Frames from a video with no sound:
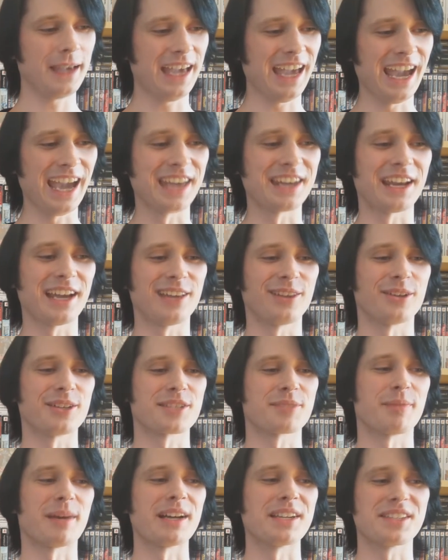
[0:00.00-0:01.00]
and I
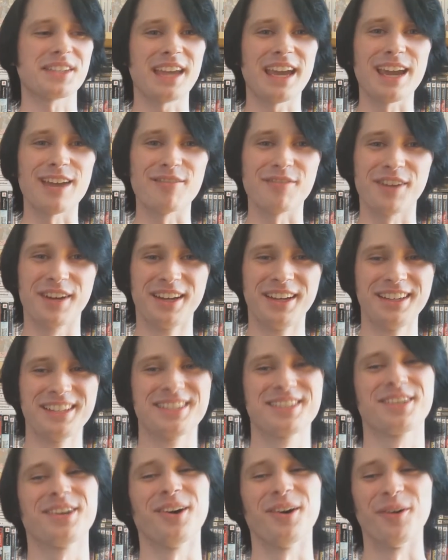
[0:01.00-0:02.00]
lost my save.
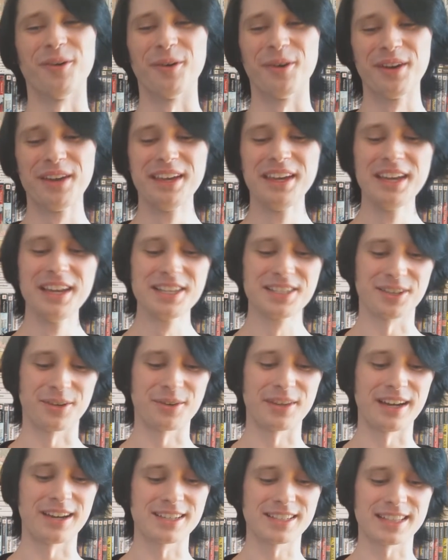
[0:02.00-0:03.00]
so
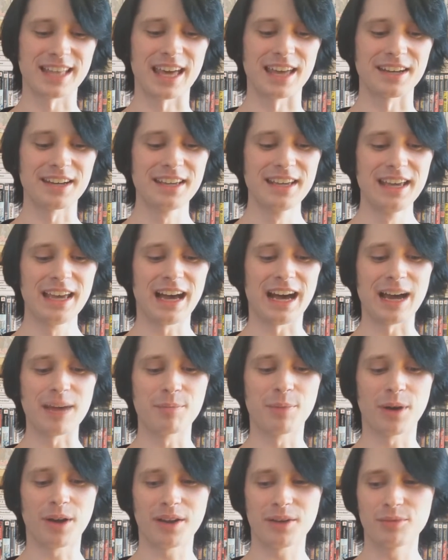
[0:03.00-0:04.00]
there's that. I
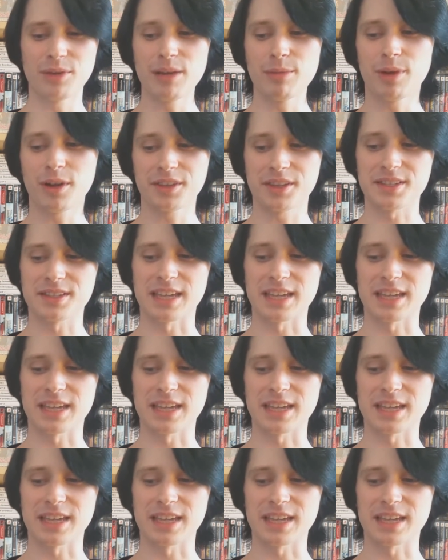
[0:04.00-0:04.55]
rebought this